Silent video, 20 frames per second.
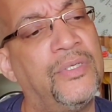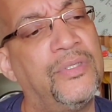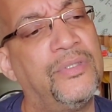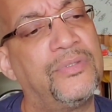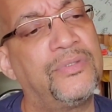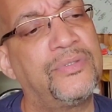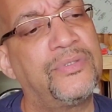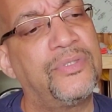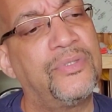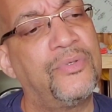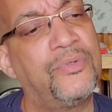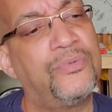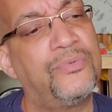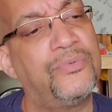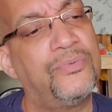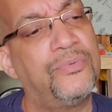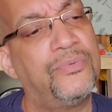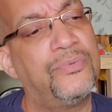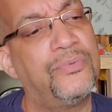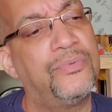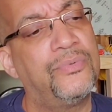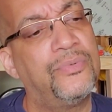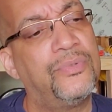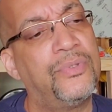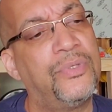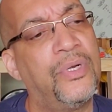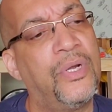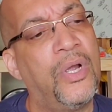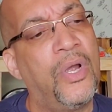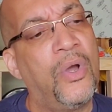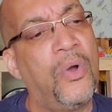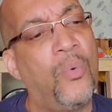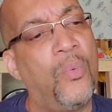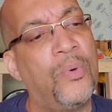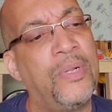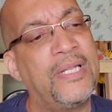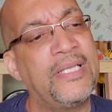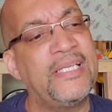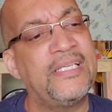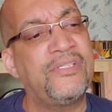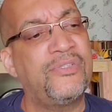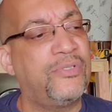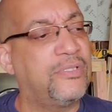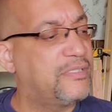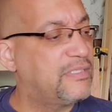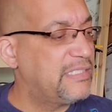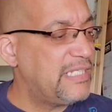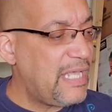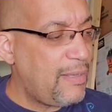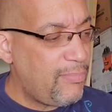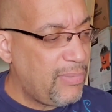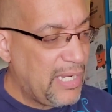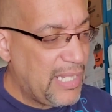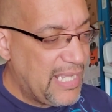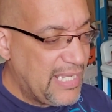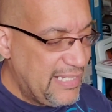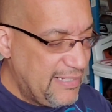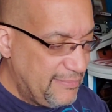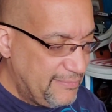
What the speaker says: So when I get to a stoplight,